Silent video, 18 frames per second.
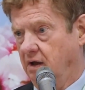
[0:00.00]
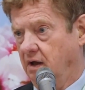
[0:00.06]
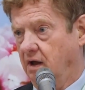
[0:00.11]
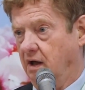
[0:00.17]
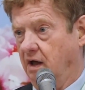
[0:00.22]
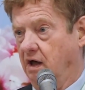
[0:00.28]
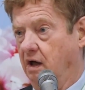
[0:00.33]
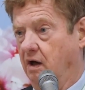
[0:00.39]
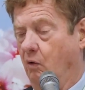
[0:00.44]

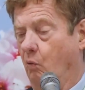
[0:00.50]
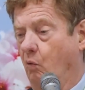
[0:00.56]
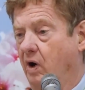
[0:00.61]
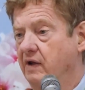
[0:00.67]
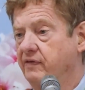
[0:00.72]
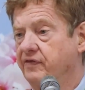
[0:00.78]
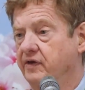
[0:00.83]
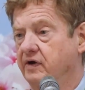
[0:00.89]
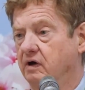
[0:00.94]

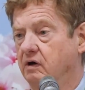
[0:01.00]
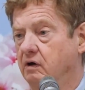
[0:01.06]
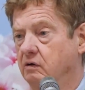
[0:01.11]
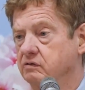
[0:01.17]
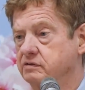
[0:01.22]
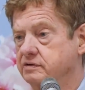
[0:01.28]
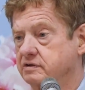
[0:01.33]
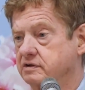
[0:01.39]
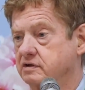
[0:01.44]
what the
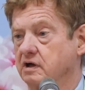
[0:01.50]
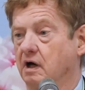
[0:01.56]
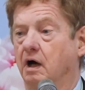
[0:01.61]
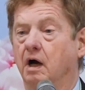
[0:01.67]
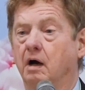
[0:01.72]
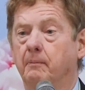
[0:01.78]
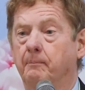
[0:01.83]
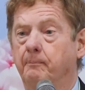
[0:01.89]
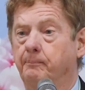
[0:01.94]
host's
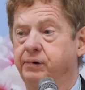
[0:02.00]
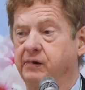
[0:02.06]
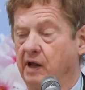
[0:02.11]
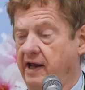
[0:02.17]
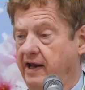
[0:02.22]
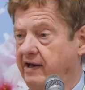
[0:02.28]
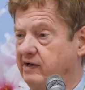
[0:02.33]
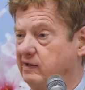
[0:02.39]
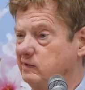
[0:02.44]

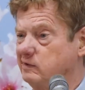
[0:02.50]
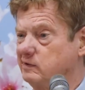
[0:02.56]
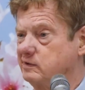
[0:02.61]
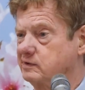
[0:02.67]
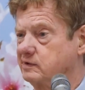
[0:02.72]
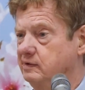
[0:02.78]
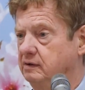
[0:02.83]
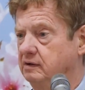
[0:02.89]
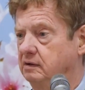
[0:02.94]

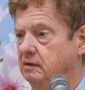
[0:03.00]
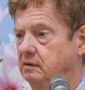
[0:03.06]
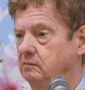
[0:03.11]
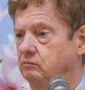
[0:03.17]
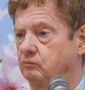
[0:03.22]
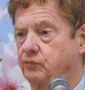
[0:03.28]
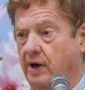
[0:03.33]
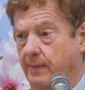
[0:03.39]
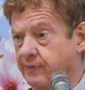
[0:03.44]
plans,
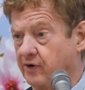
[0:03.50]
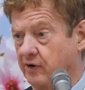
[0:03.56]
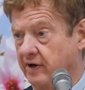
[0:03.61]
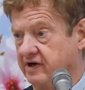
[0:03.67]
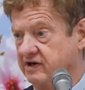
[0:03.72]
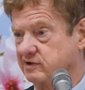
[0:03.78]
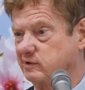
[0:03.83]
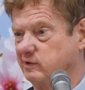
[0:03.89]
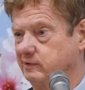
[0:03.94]

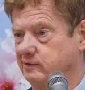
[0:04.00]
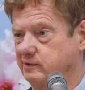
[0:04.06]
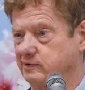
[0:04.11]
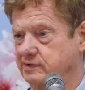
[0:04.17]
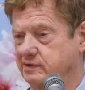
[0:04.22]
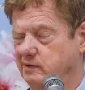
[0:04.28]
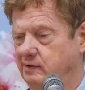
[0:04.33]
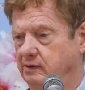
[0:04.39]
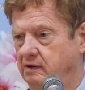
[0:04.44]

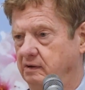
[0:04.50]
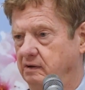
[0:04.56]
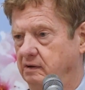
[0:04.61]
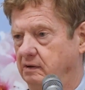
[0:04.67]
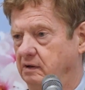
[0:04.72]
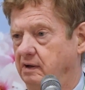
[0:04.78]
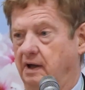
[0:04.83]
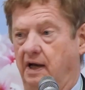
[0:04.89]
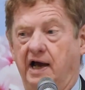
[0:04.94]
preparations,
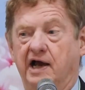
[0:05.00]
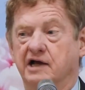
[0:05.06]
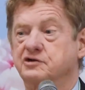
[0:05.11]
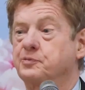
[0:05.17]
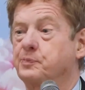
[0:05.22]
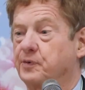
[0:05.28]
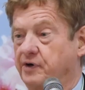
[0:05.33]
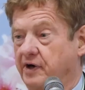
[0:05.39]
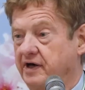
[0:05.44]

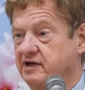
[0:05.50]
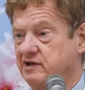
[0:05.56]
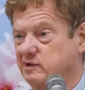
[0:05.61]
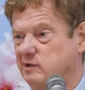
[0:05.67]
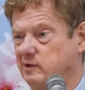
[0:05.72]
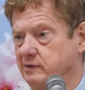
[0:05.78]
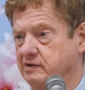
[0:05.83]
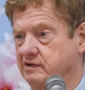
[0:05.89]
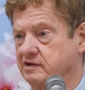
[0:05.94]

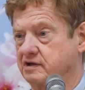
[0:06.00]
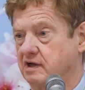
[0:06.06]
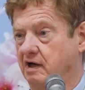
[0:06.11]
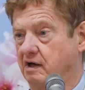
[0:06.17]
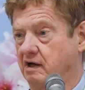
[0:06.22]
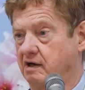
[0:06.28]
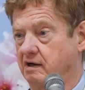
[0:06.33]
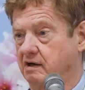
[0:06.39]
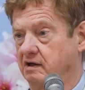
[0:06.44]
aspirations
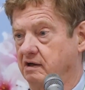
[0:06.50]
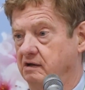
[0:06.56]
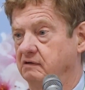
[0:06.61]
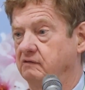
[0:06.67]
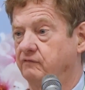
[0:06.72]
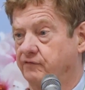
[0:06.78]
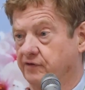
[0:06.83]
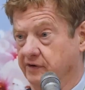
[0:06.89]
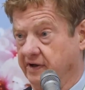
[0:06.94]
are
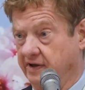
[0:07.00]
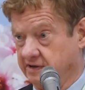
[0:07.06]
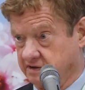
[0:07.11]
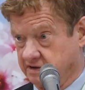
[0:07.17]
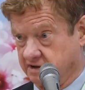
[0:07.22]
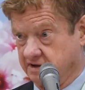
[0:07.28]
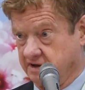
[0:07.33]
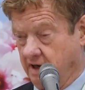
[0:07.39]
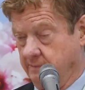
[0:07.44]
for its
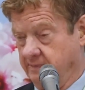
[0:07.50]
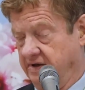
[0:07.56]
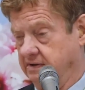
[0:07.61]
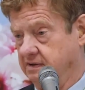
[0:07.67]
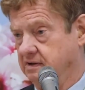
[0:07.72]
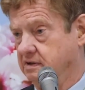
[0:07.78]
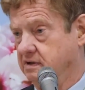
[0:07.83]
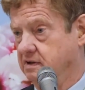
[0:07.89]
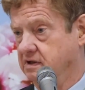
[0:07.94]
summit
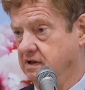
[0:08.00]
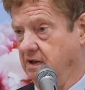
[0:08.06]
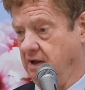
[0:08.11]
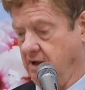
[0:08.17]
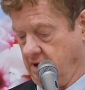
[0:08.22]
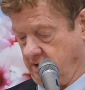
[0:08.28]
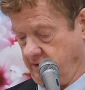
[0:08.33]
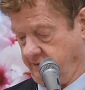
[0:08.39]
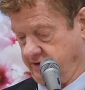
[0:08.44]

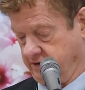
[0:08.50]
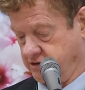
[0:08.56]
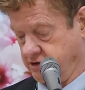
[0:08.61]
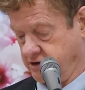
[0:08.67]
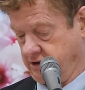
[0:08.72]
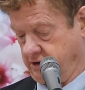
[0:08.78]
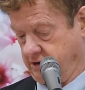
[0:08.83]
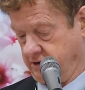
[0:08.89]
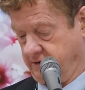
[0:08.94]
this
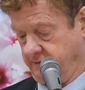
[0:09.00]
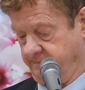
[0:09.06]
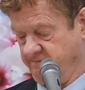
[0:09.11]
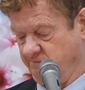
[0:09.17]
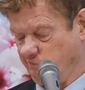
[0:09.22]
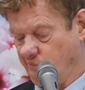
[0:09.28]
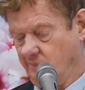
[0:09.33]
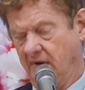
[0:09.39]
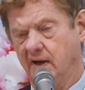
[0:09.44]
year,
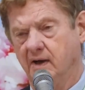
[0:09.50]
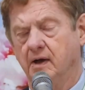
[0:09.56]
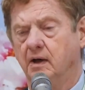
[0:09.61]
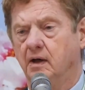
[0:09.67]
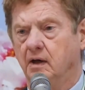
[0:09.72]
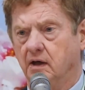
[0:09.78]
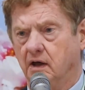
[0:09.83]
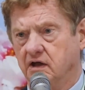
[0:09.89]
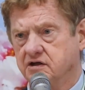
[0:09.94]

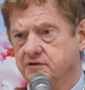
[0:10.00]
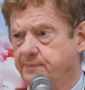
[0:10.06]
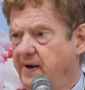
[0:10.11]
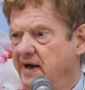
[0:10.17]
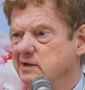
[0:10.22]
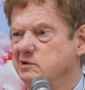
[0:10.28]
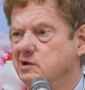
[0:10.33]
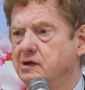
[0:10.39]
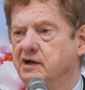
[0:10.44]

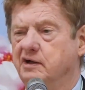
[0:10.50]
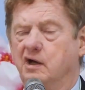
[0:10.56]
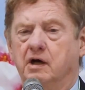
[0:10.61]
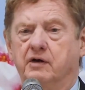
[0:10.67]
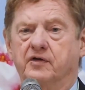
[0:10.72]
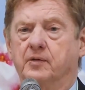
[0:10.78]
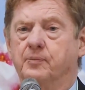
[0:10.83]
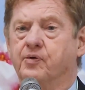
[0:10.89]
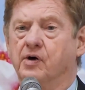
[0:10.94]
especially on
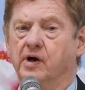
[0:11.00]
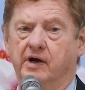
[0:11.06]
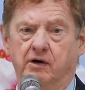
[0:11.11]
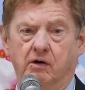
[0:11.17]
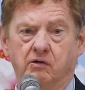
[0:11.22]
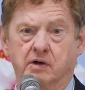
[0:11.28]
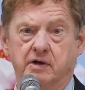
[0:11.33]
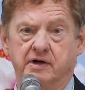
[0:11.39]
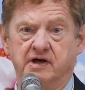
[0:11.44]
the
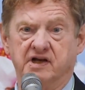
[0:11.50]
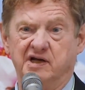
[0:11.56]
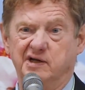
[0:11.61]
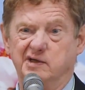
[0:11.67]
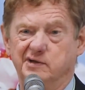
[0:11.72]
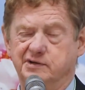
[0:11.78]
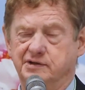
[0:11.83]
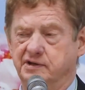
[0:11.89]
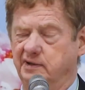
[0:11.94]

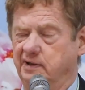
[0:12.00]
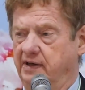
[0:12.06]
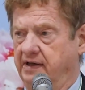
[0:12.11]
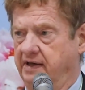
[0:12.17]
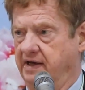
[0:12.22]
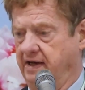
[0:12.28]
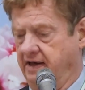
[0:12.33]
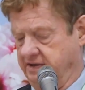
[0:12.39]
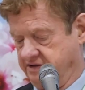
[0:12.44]
priorities it
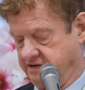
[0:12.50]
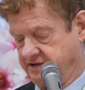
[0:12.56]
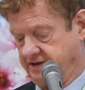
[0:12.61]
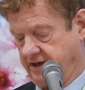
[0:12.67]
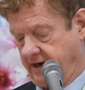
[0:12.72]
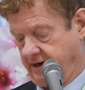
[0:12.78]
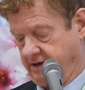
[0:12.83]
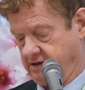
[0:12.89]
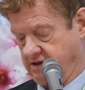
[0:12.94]
has
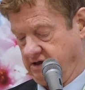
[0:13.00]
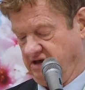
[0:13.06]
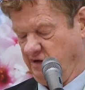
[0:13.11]
set,